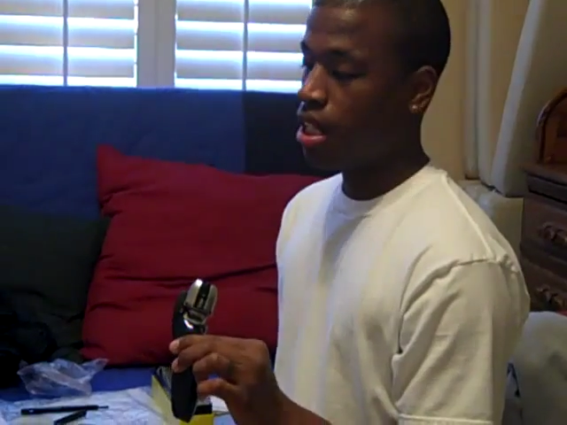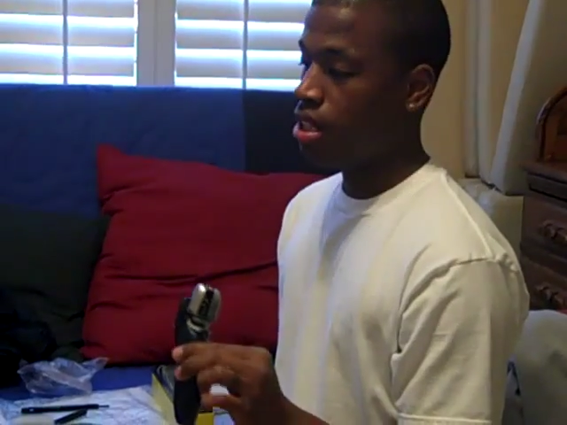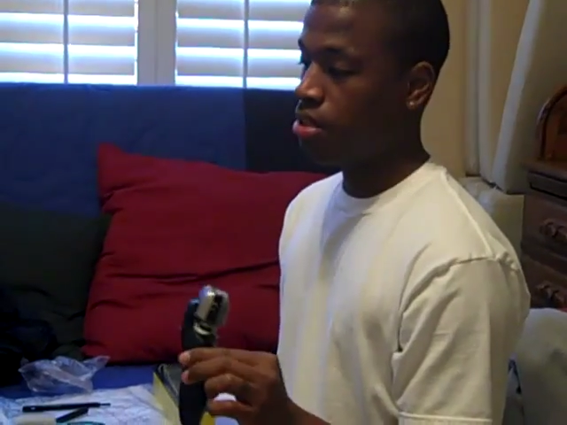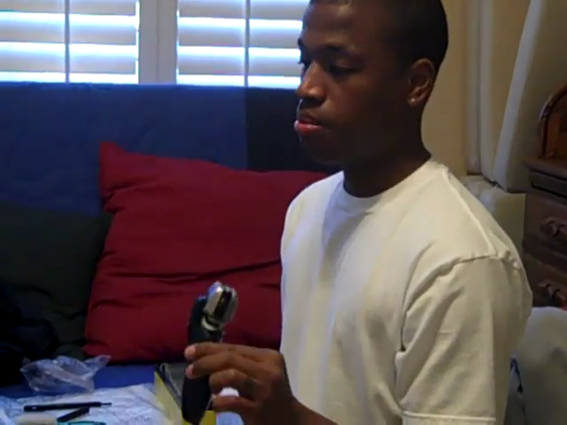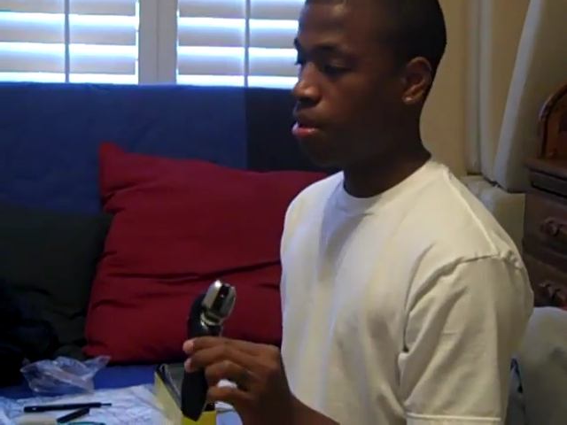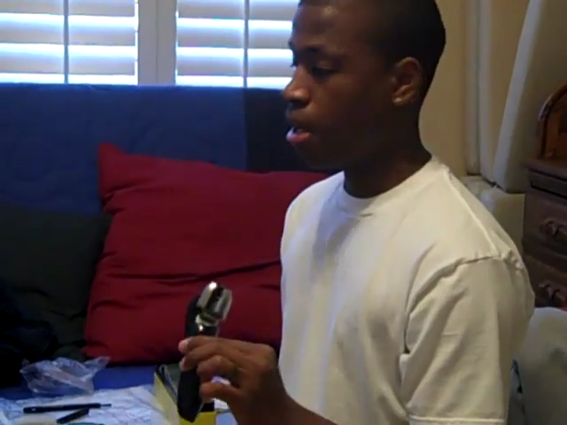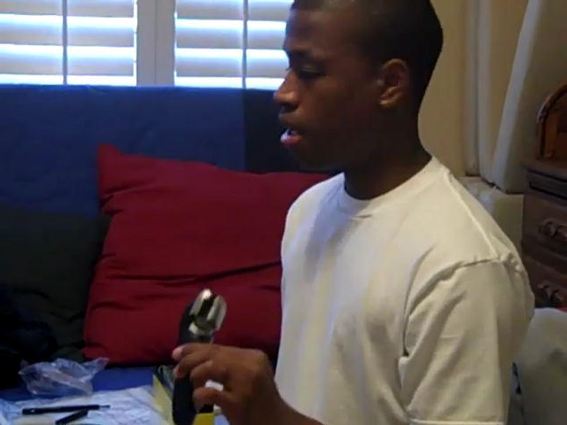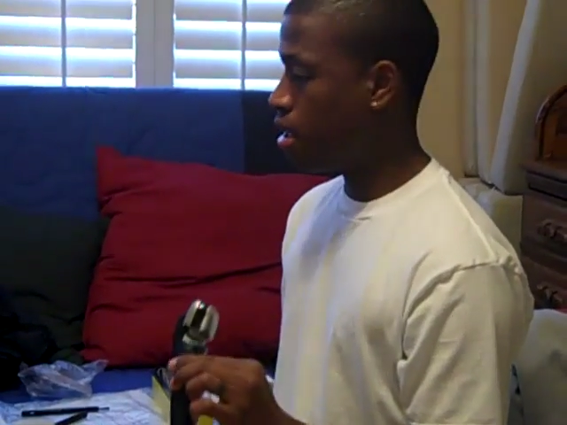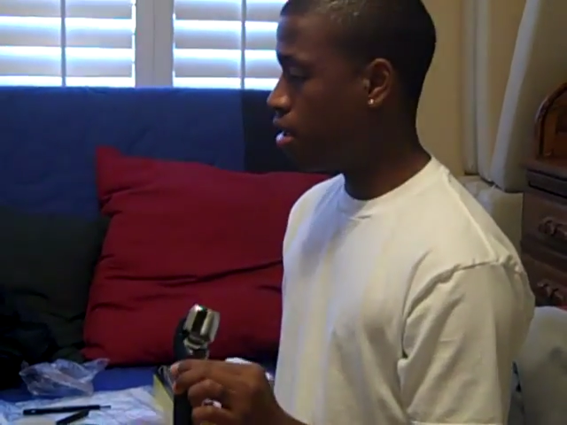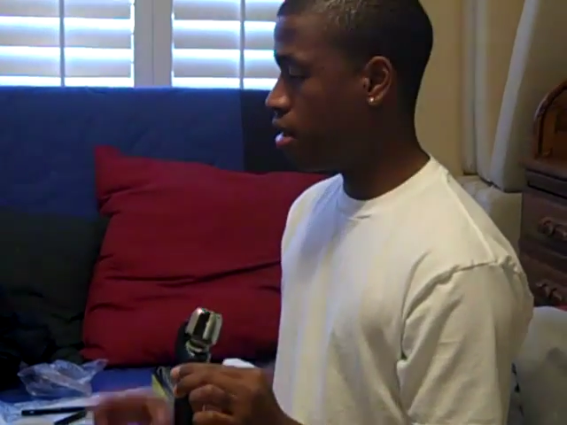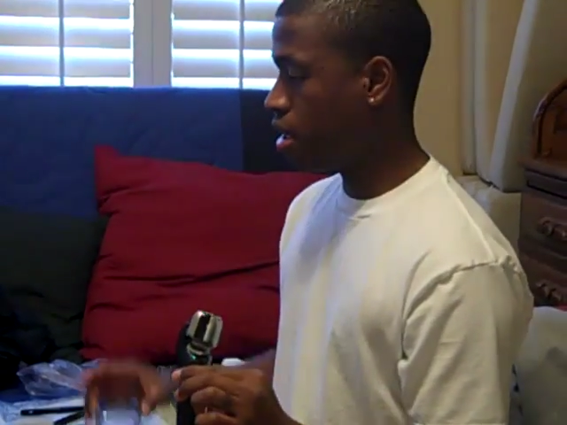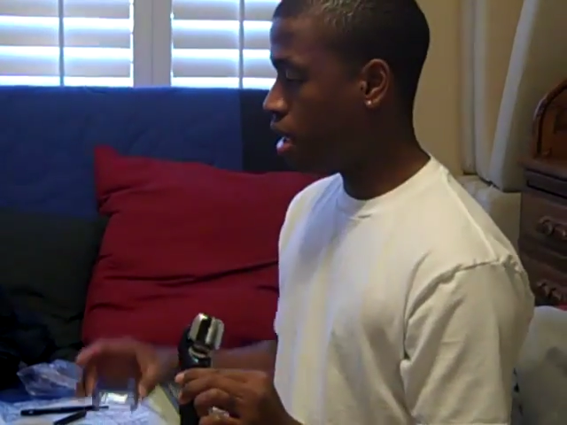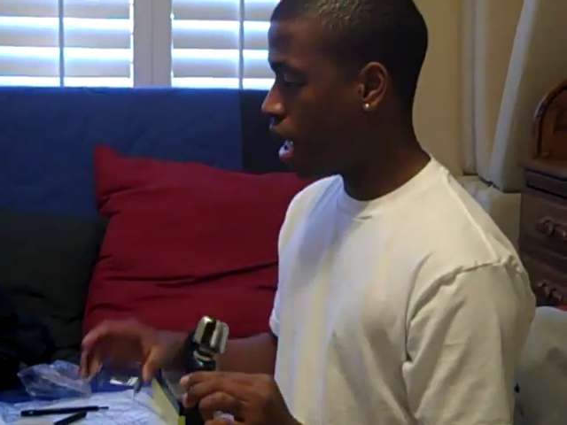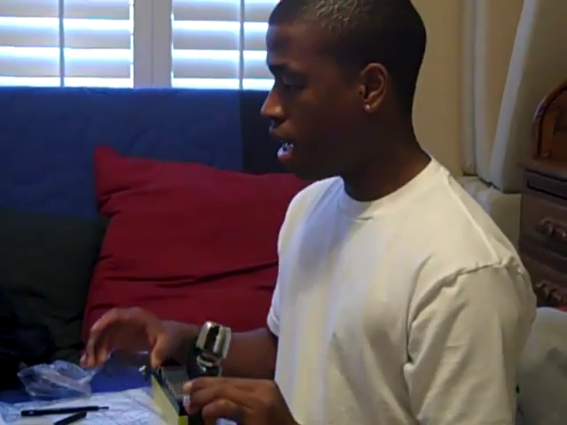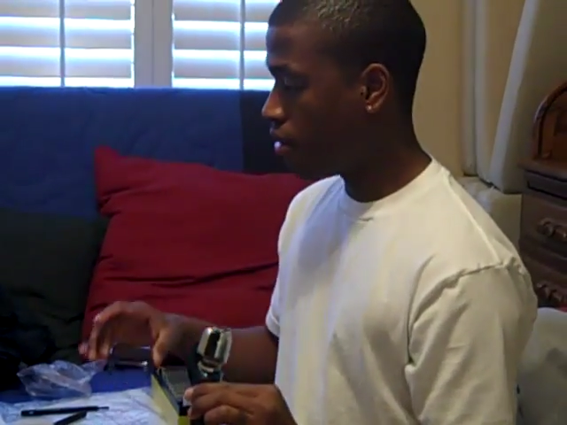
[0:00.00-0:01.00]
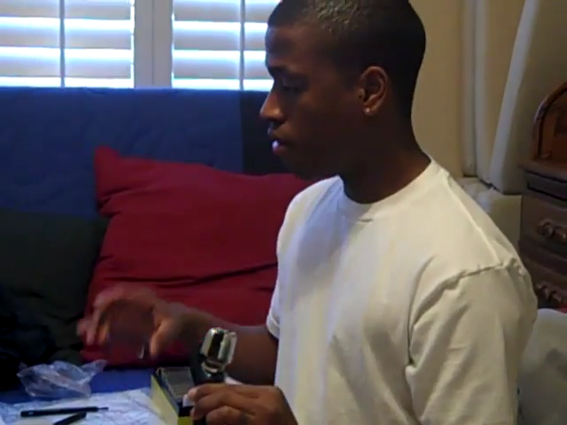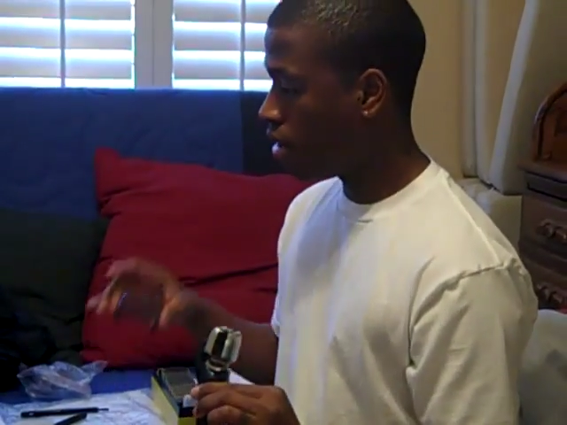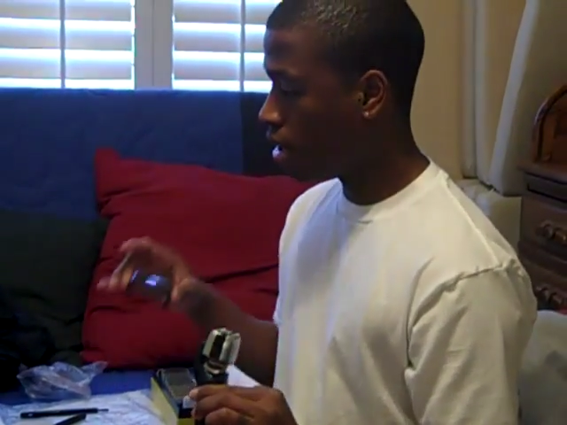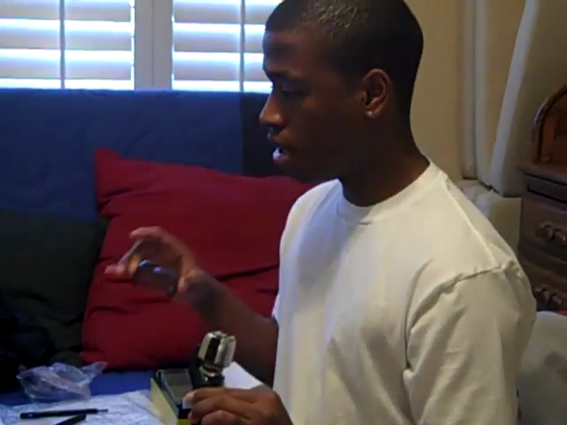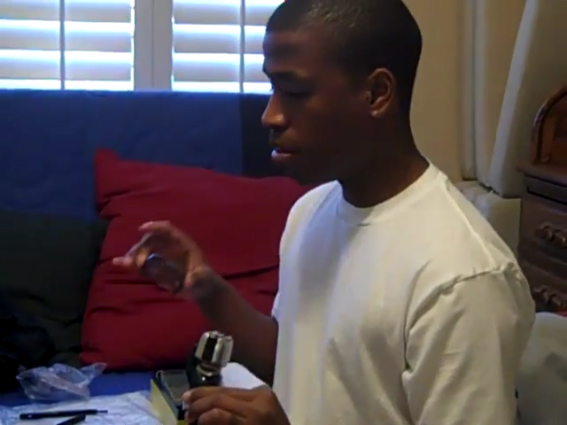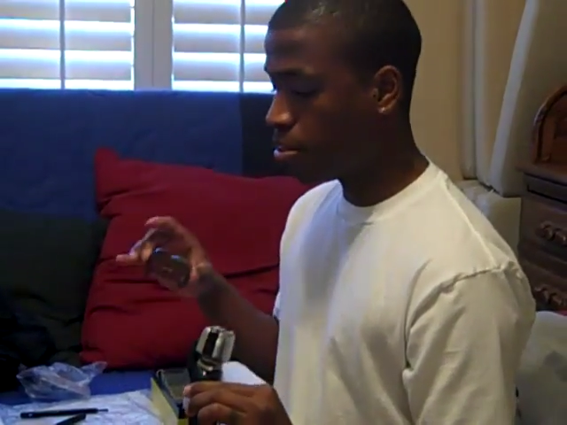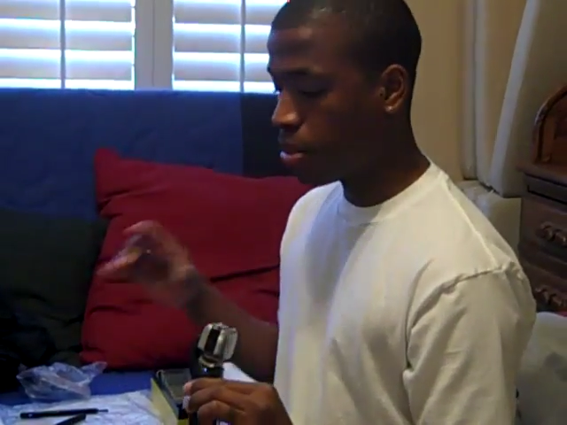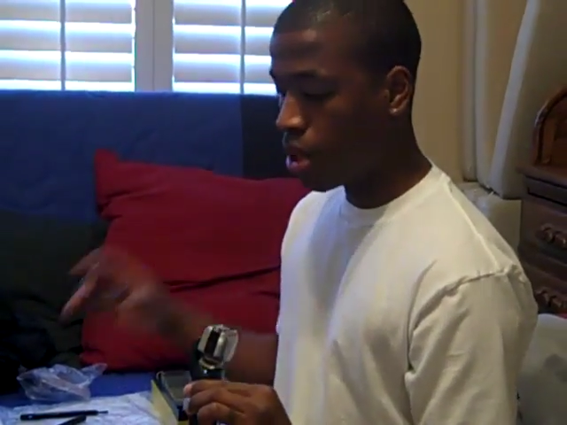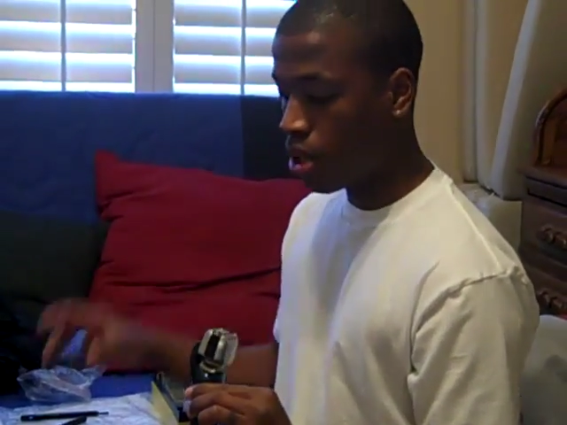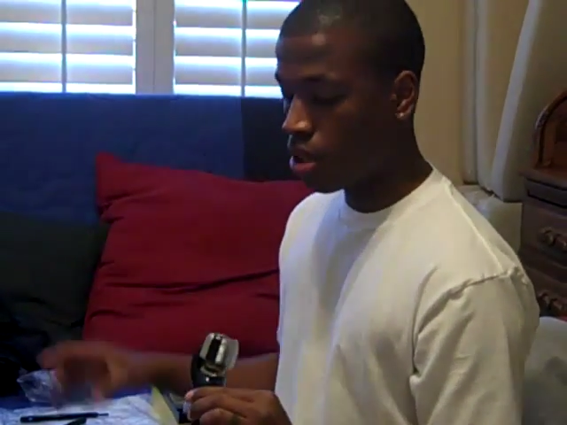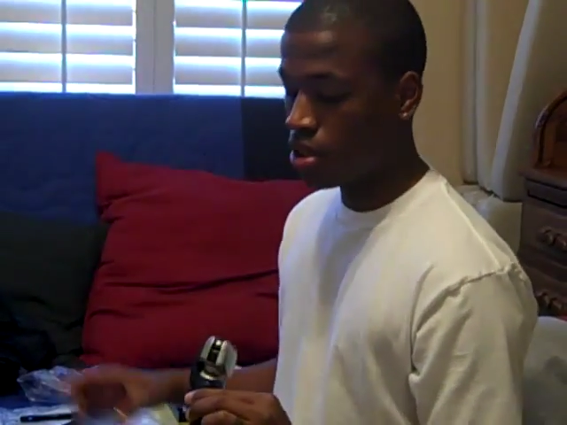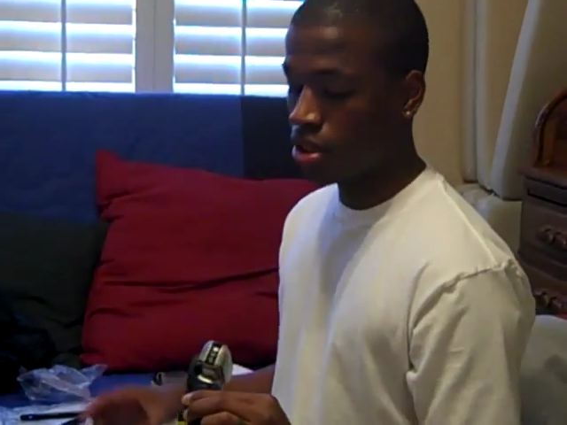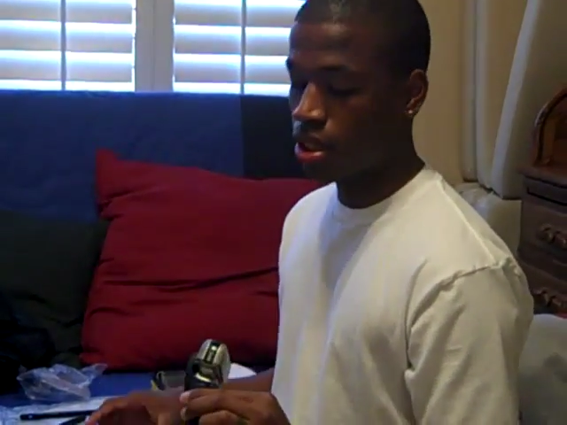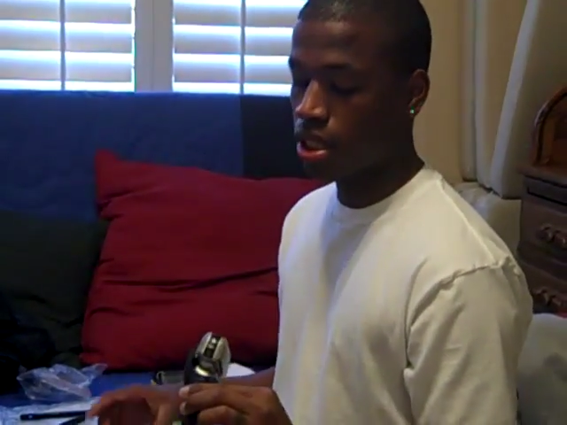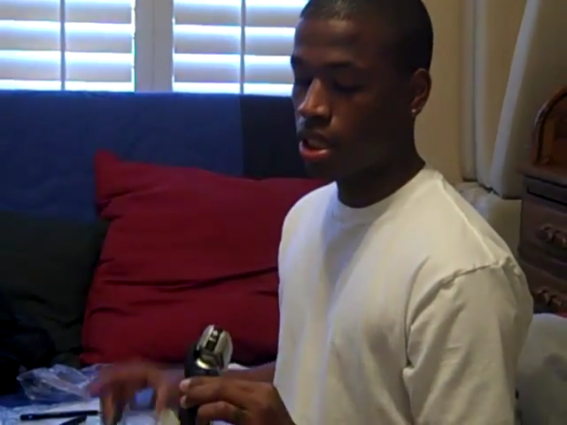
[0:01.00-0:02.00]
It's better than having a
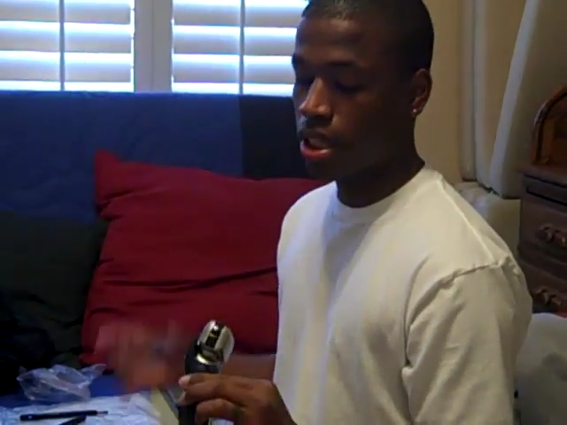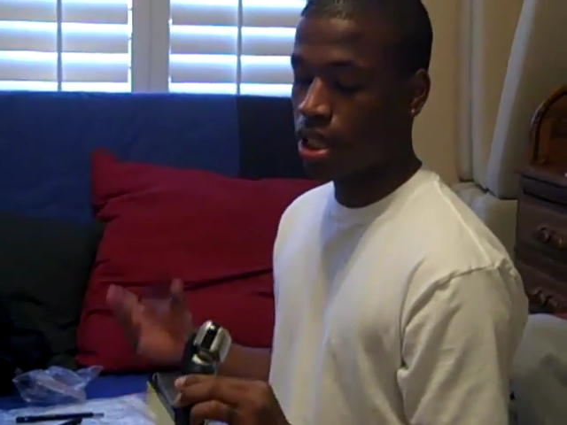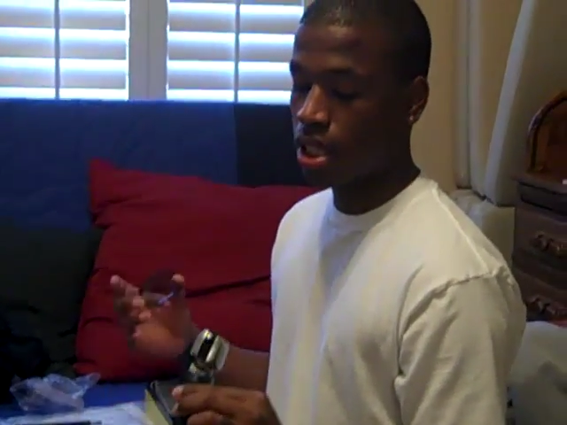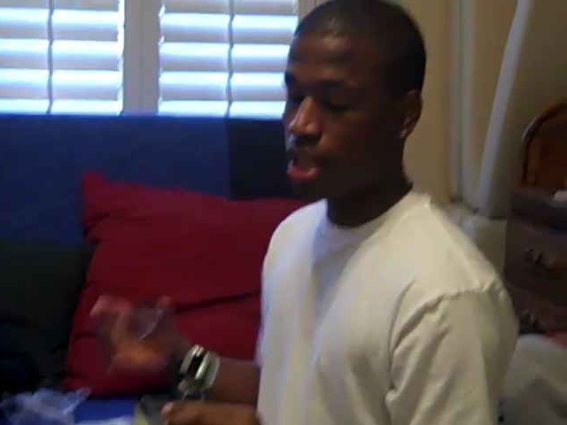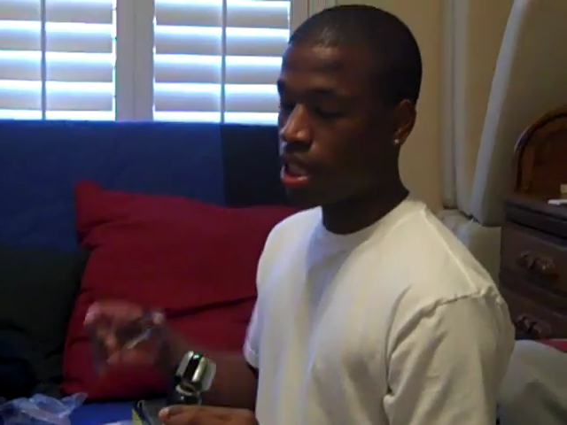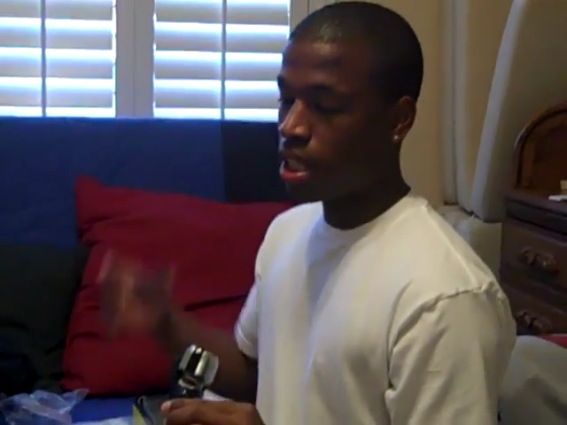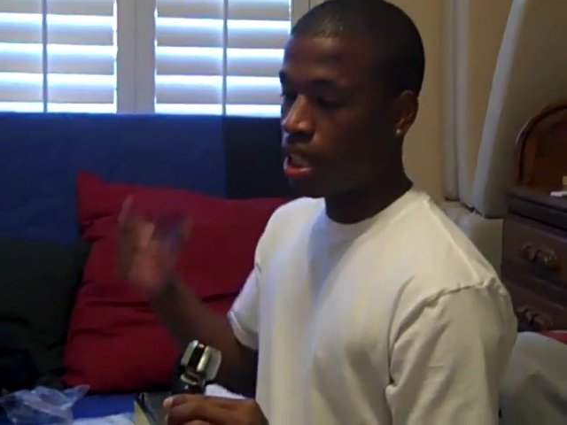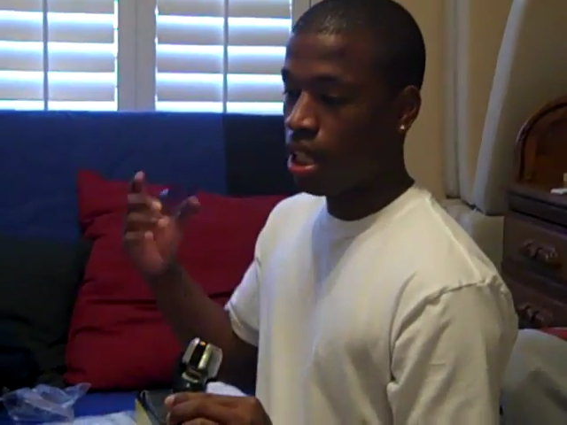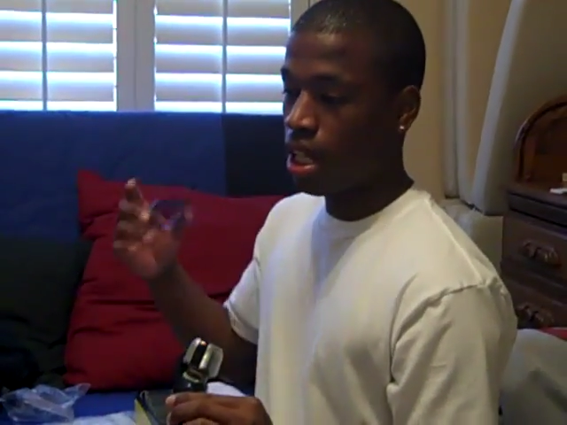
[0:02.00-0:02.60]
balder